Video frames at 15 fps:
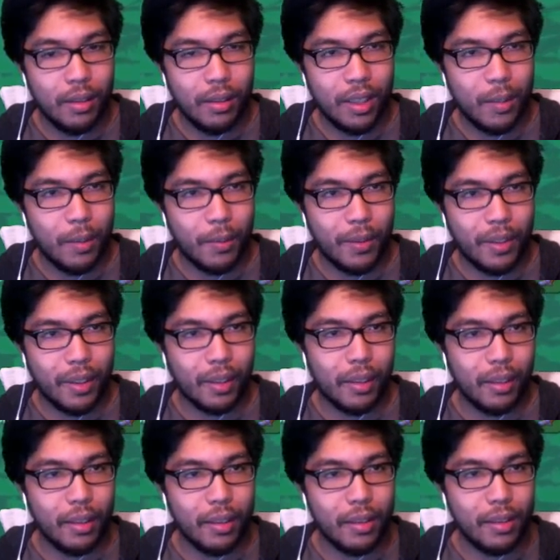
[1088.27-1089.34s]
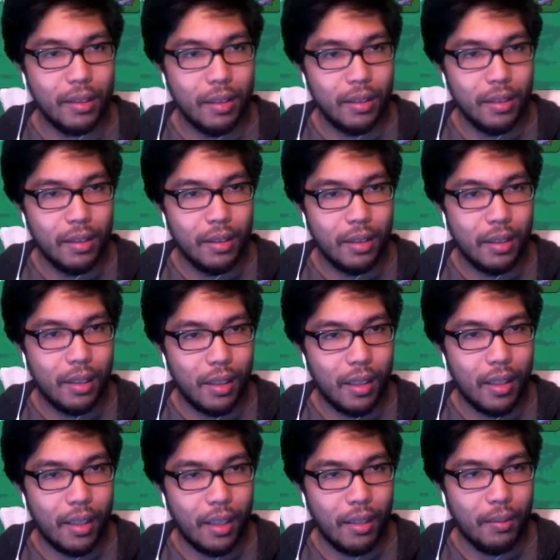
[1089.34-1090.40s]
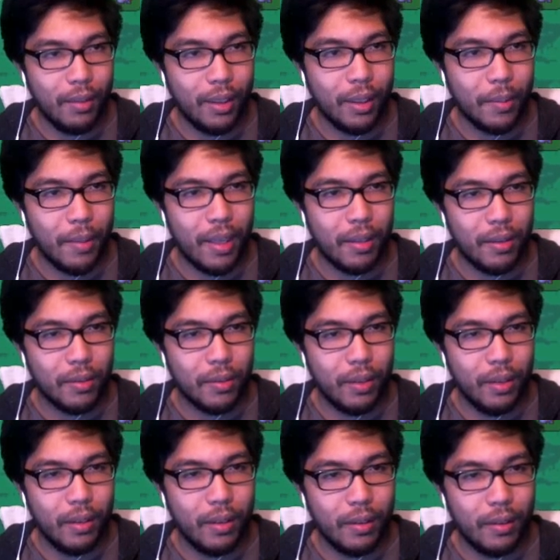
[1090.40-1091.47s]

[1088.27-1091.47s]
That'd be ridiculous. I don't think it matters, right?